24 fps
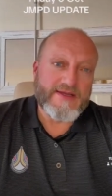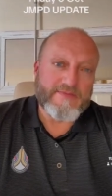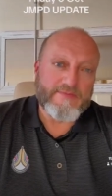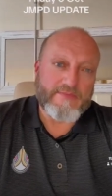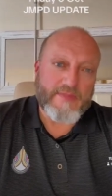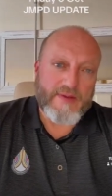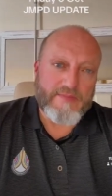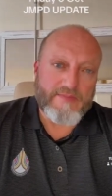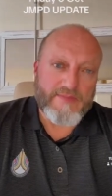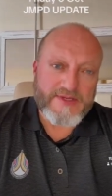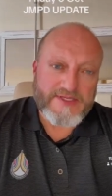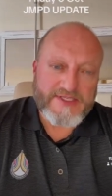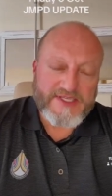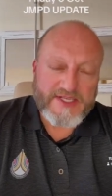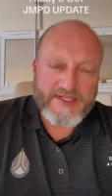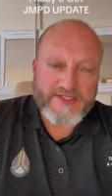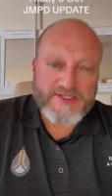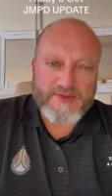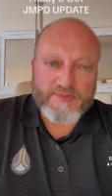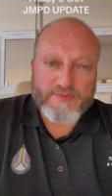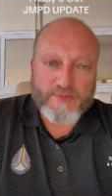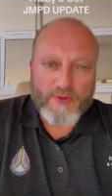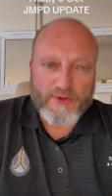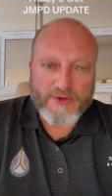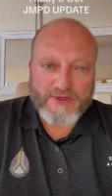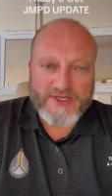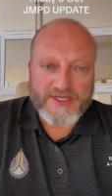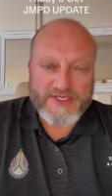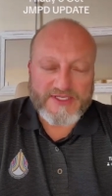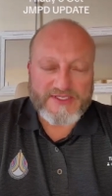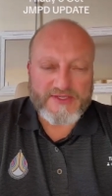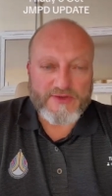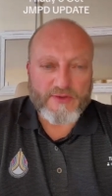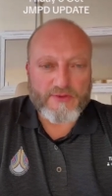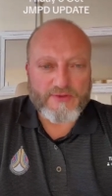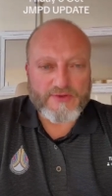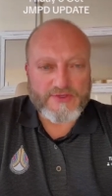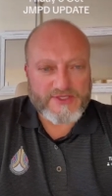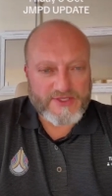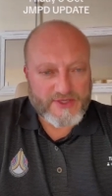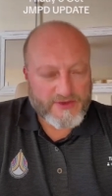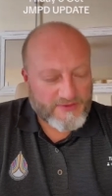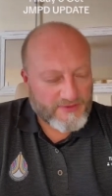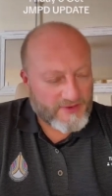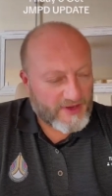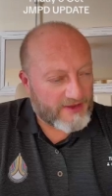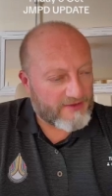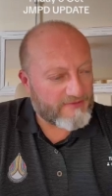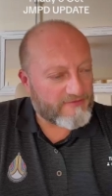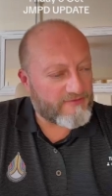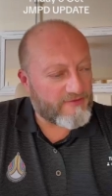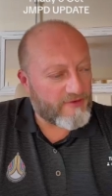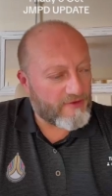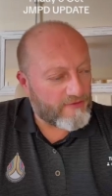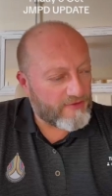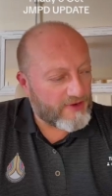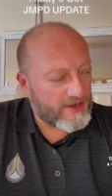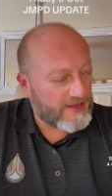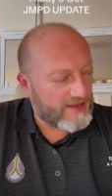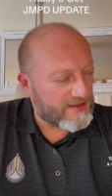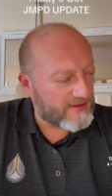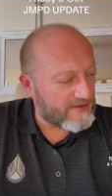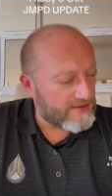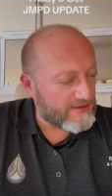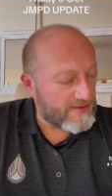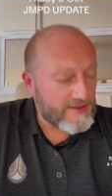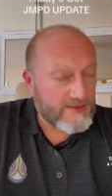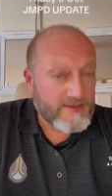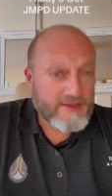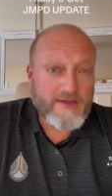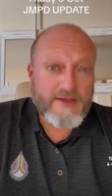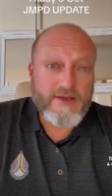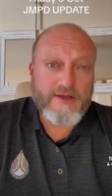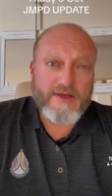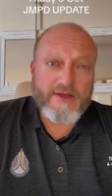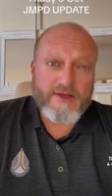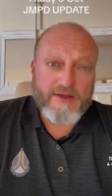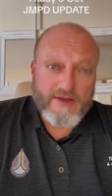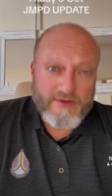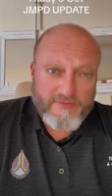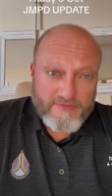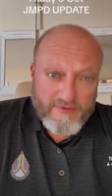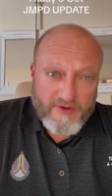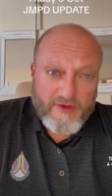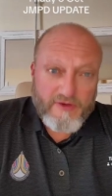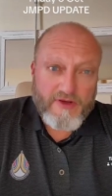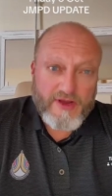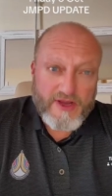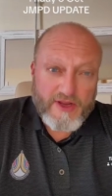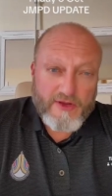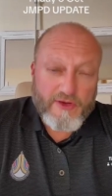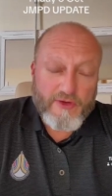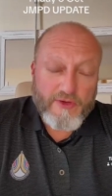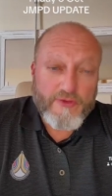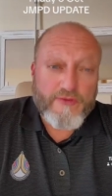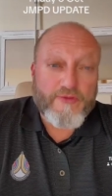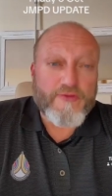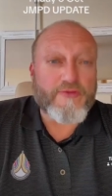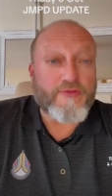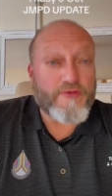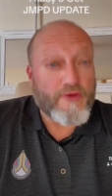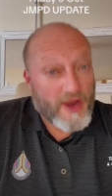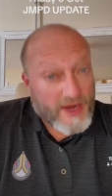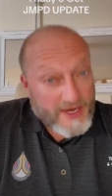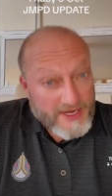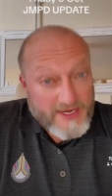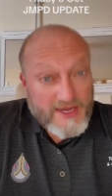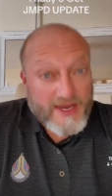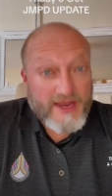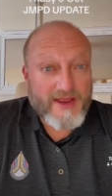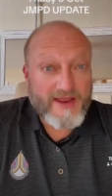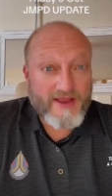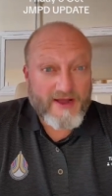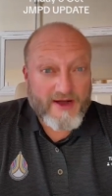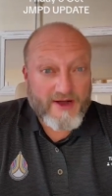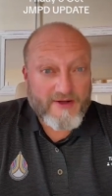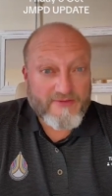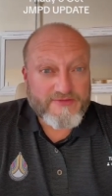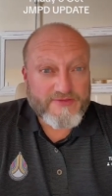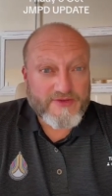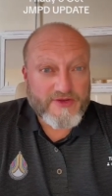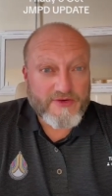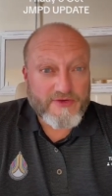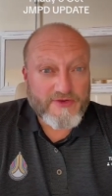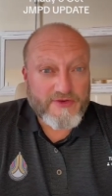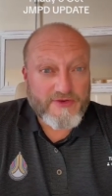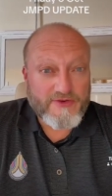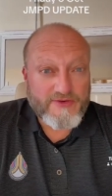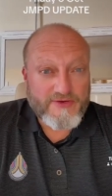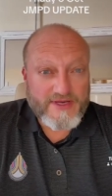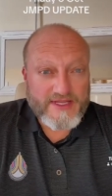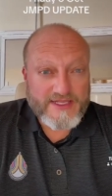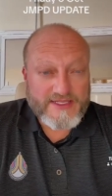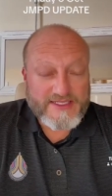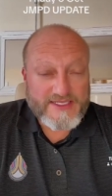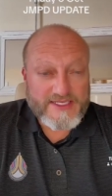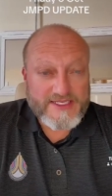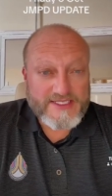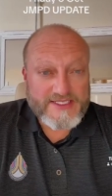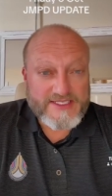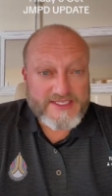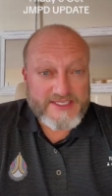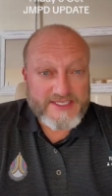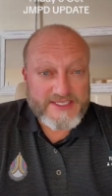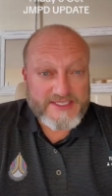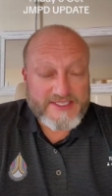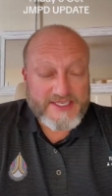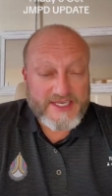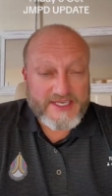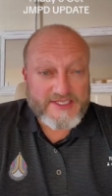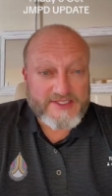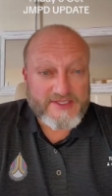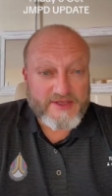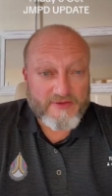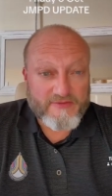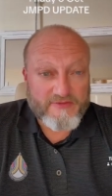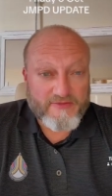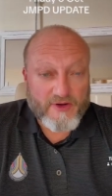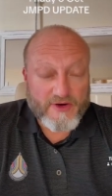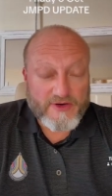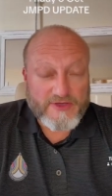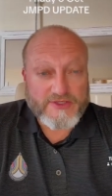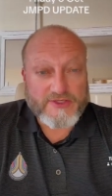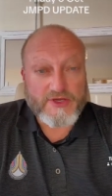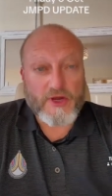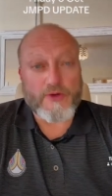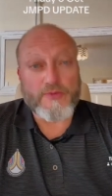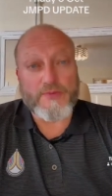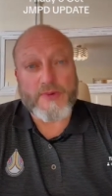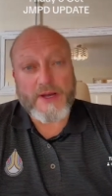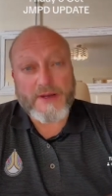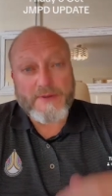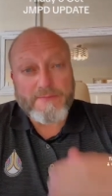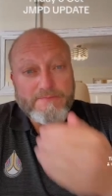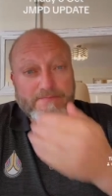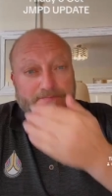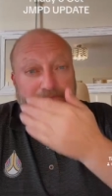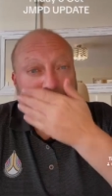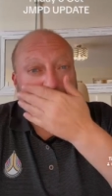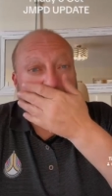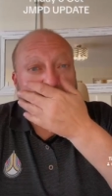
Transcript: members and supporters, also a very, very good Friday afternoon. It is the sixth of October,